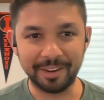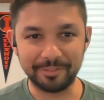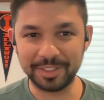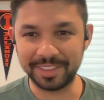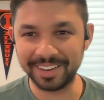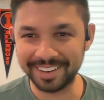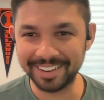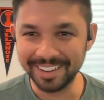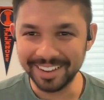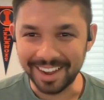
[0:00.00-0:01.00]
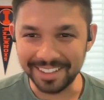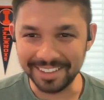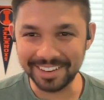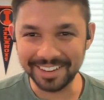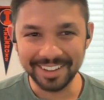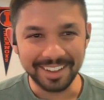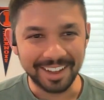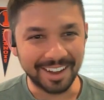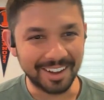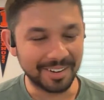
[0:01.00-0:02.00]
everything. I mm-hmm. think,
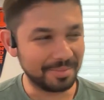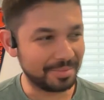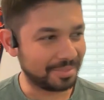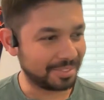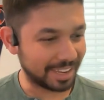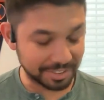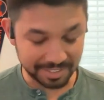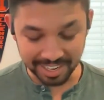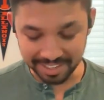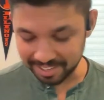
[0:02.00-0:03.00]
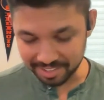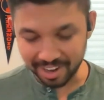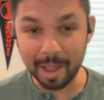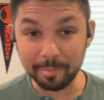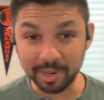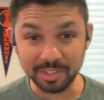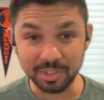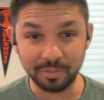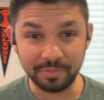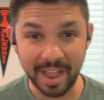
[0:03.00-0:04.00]
um, like you said, things are happening
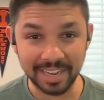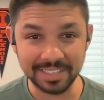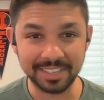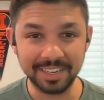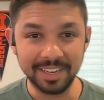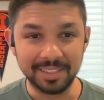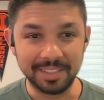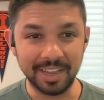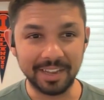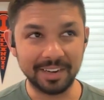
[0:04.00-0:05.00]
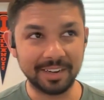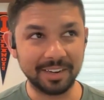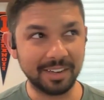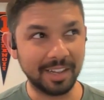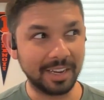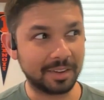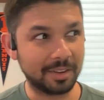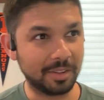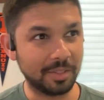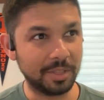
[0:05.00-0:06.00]
so fast that, like,
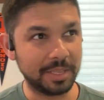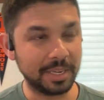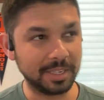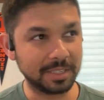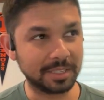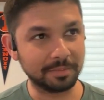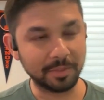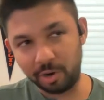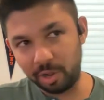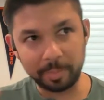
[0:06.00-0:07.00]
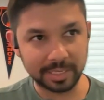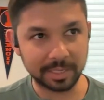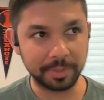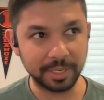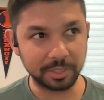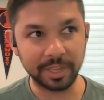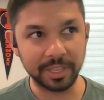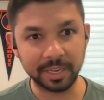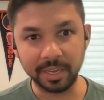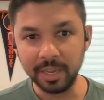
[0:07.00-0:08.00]
the things, you know, I'll pick something. So I
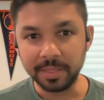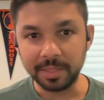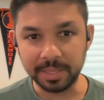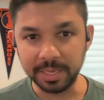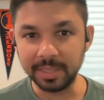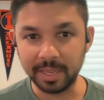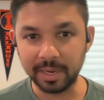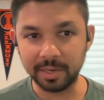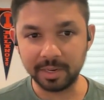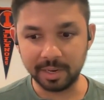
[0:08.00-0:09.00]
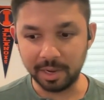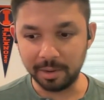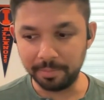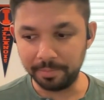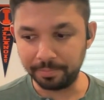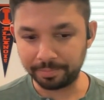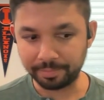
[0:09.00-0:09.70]
think the thing that um,